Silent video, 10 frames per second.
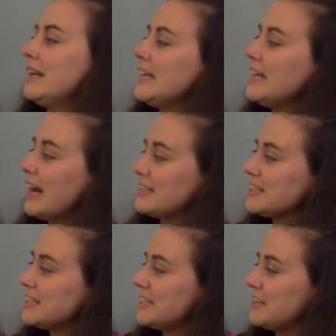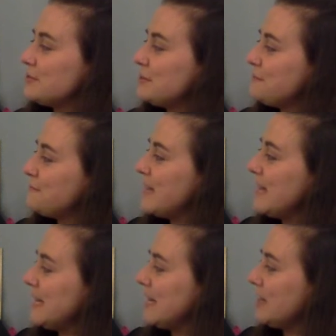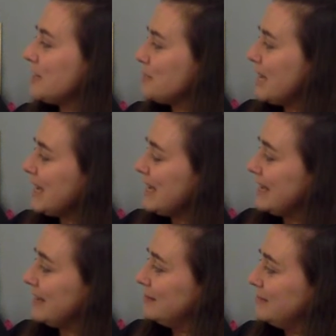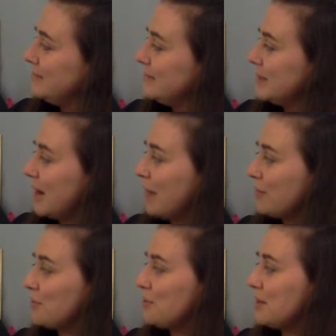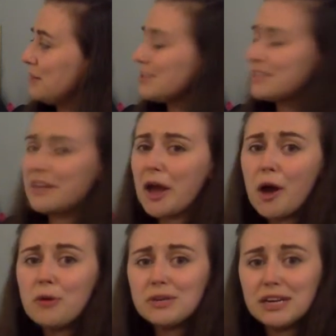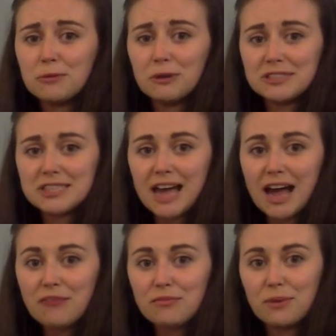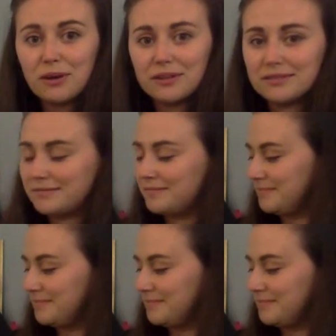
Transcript: He has a secret fear like me. I thought I was the only one to have one.